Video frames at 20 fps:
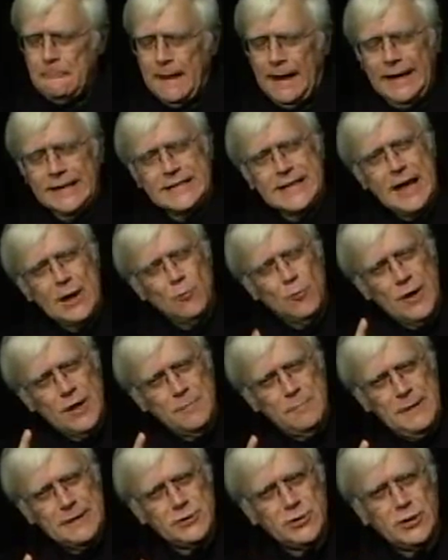It's got one of the
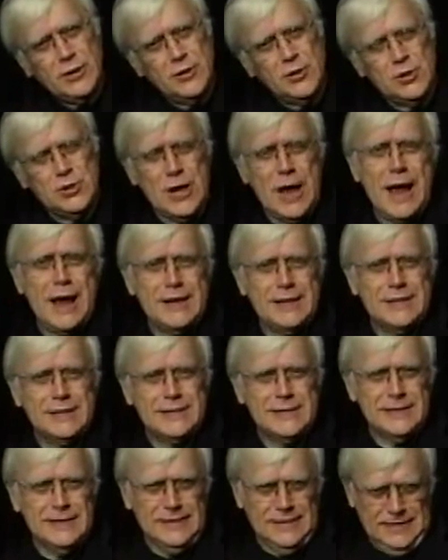best
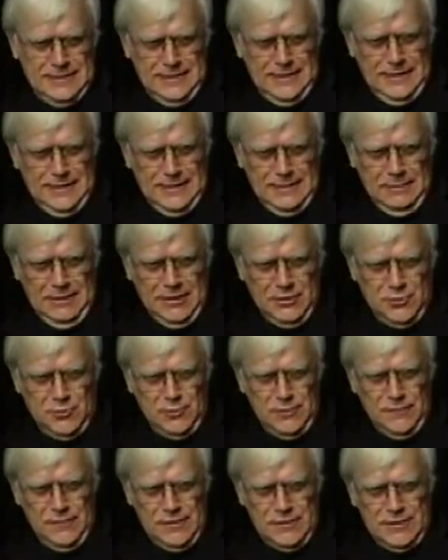shocks in the
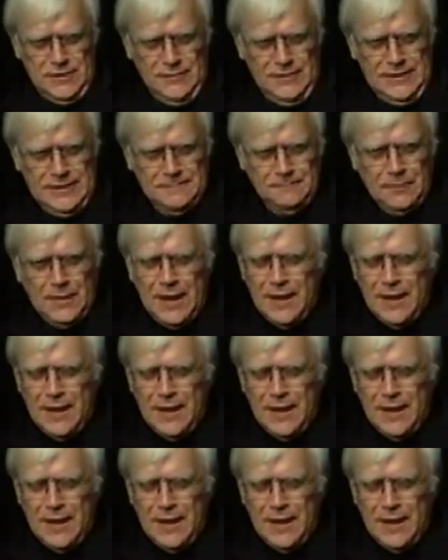history of the series.